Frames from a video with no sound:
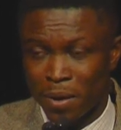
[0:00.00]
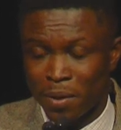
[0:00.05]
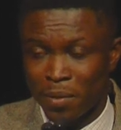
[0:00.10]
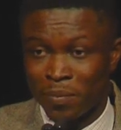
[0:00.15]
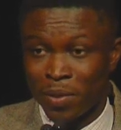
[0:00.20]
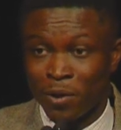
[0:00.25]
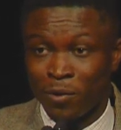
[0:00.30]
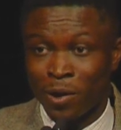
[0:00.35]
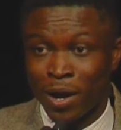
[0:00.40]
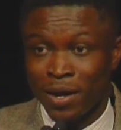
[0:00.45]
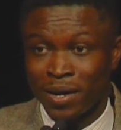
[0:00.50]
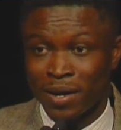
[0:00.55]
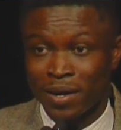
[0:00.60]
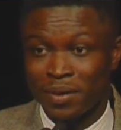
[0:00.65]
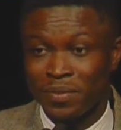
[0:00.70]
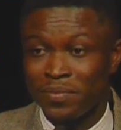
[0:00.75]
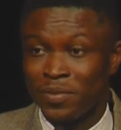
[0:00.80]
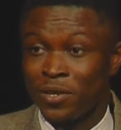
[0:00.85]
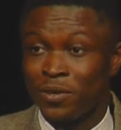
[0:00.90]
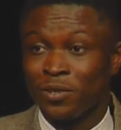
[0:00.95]
but rather
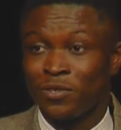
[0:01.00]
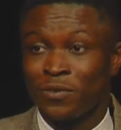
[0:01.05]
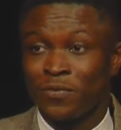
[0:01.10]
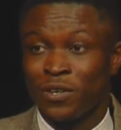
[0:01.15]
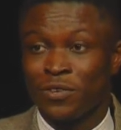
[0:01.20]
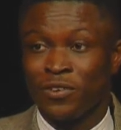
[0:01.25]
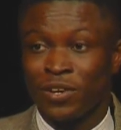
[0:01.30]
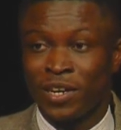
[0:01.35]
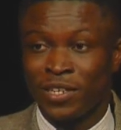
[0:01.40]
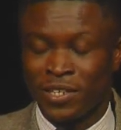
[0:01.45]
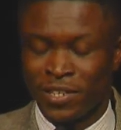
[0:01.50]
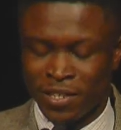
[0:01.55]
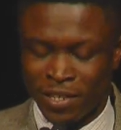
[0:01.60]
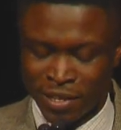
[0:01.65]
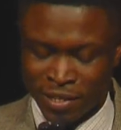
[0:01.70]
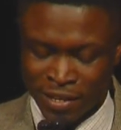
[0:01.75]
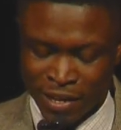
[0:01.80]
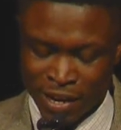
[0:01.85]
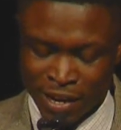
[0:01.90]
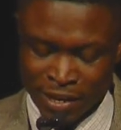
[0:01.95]
because of a tragedy
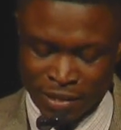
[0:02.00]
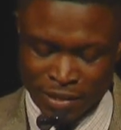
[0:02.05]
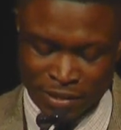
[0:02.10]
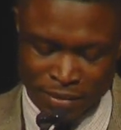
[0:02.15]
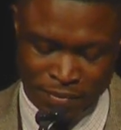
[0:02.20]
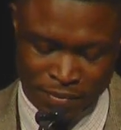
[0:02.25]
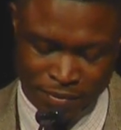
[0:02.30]
at hand.